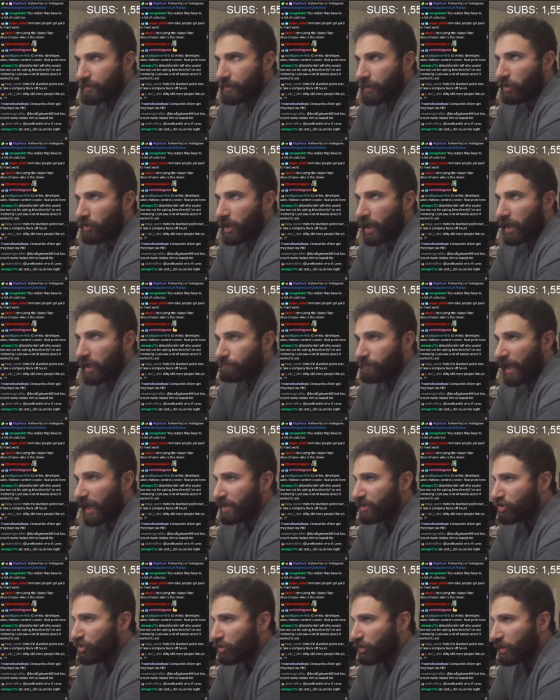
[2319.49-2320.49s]
Okay,
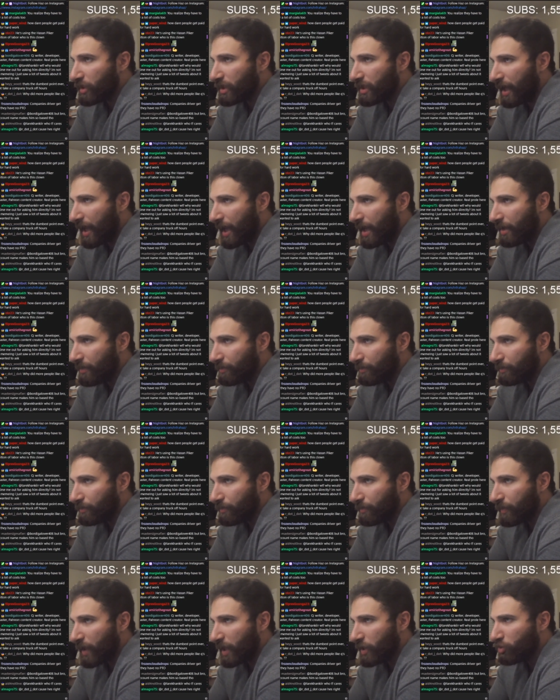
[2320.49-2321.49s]
that's your claim.
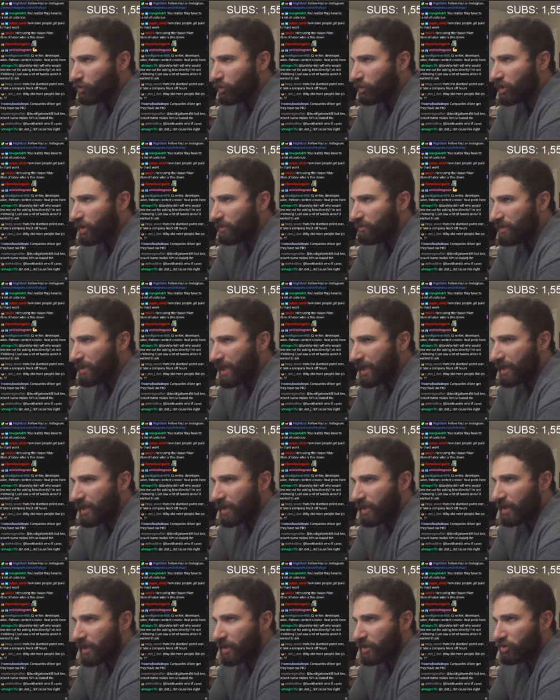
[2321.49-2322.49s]
That's what the
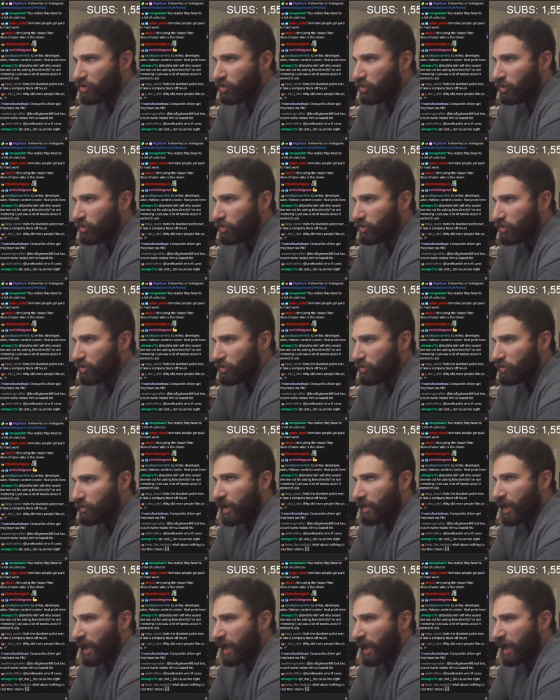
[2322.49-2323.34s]
media has told you.